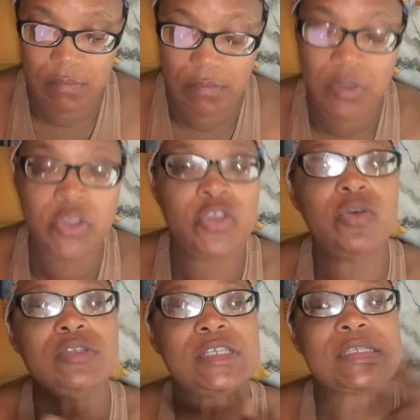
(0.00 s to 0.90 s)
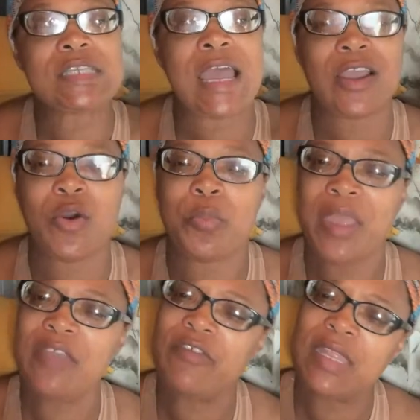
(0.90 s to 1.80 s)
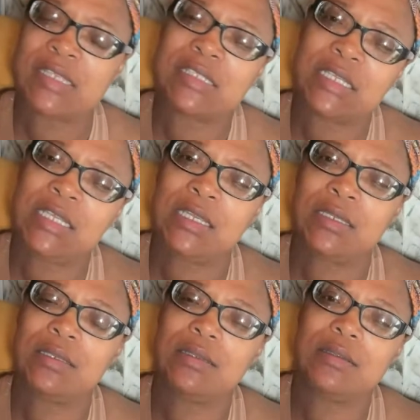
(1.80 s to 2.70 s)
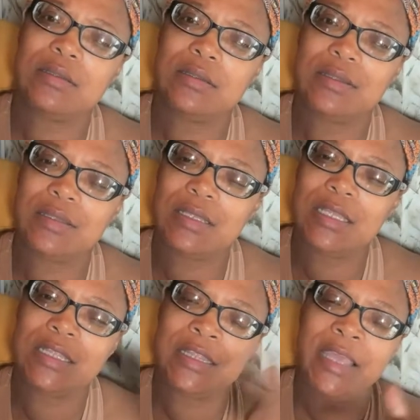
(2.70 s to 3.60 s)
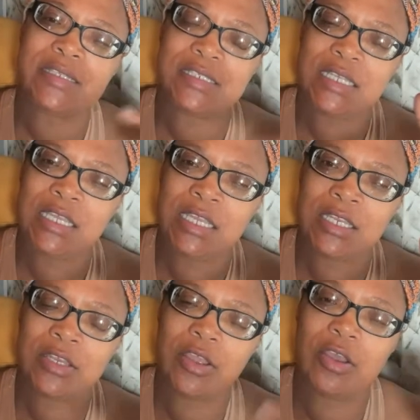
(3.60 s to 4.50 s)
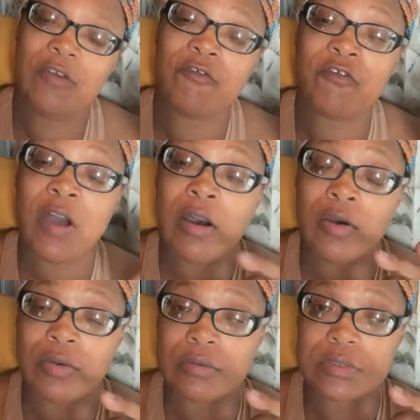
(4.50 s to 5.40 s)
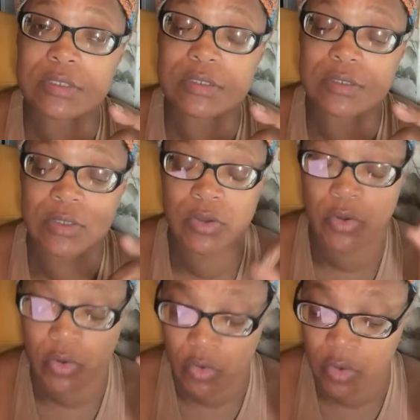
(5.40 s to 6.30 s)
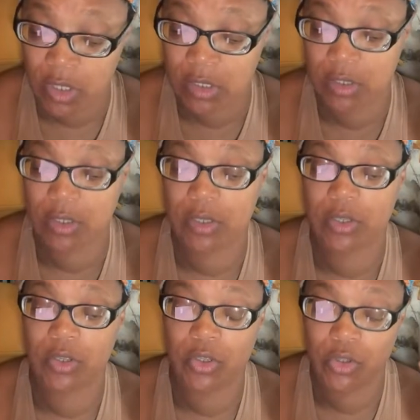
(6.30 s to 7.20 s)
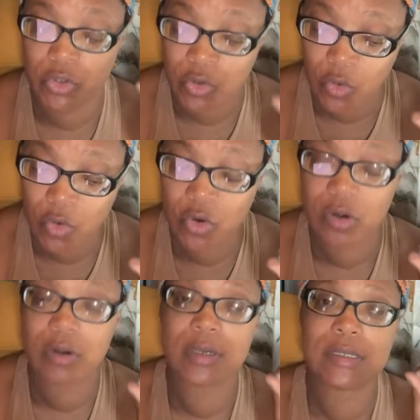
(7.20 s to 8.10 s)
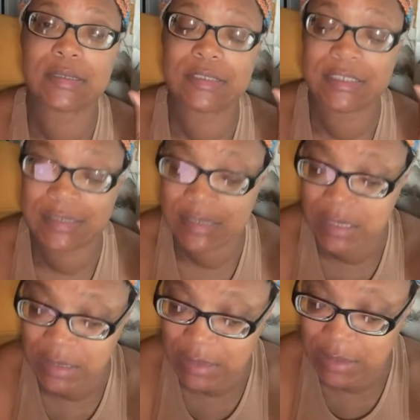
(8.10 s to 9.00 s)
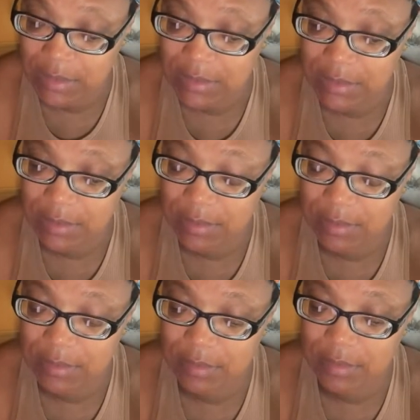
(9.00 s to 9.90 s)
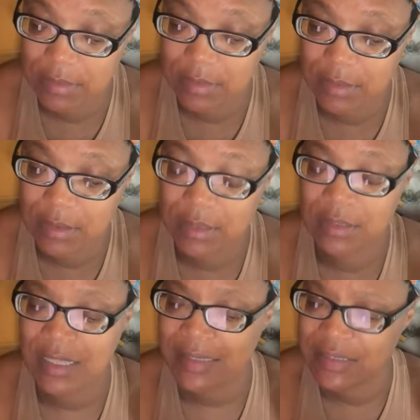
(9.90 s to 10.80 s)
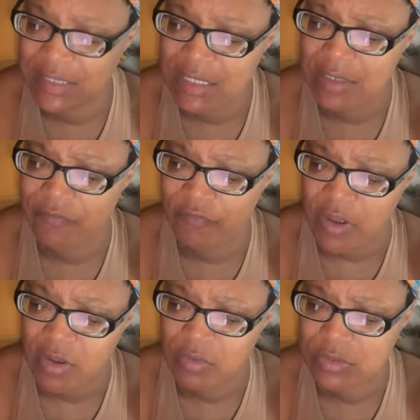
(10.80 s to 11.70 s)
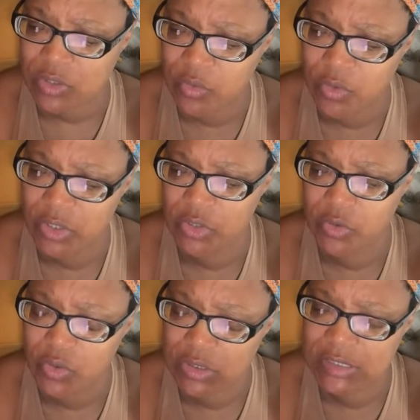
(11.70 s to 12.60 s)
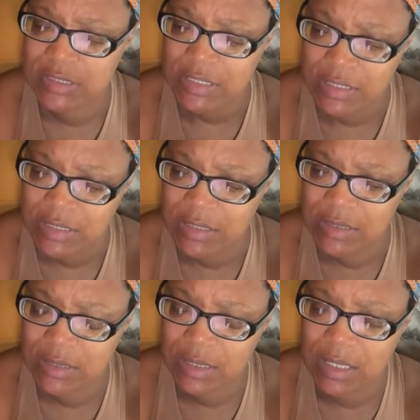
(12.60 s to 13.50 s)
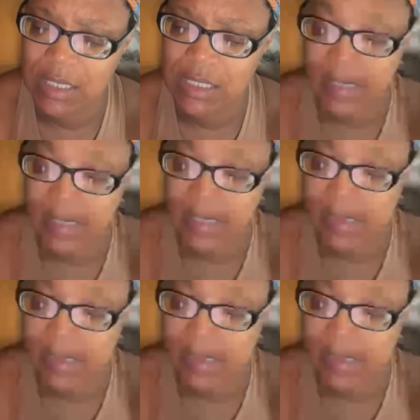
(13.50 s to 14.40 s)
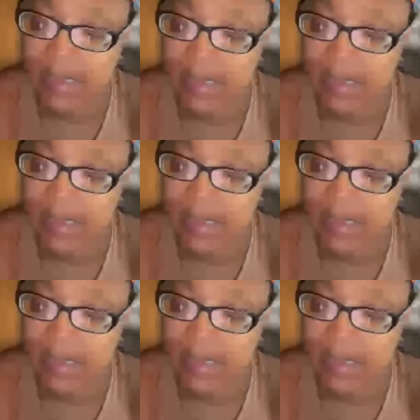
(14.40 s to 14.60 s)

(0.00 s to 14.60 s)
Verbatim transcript: you just not gonna pay for that sin. That sin falls on your seed. That sin falls on your seed of